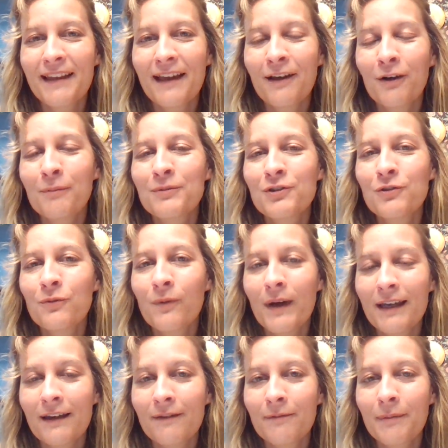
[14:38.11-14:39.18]
helped you
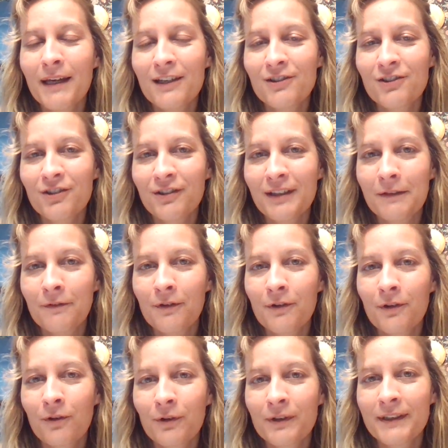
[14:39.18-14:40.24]
wait patiently for
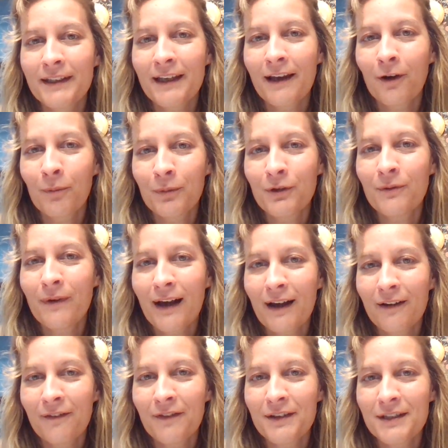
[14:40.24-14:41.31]
the Lord to help you
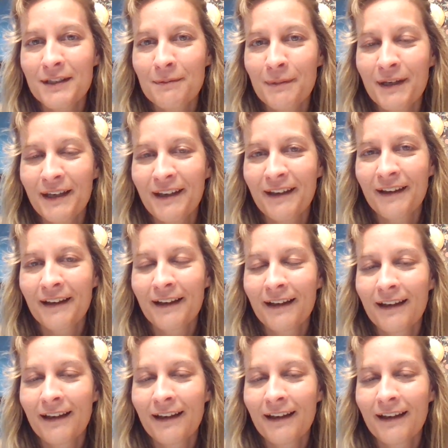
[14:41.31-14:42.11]
out of this pit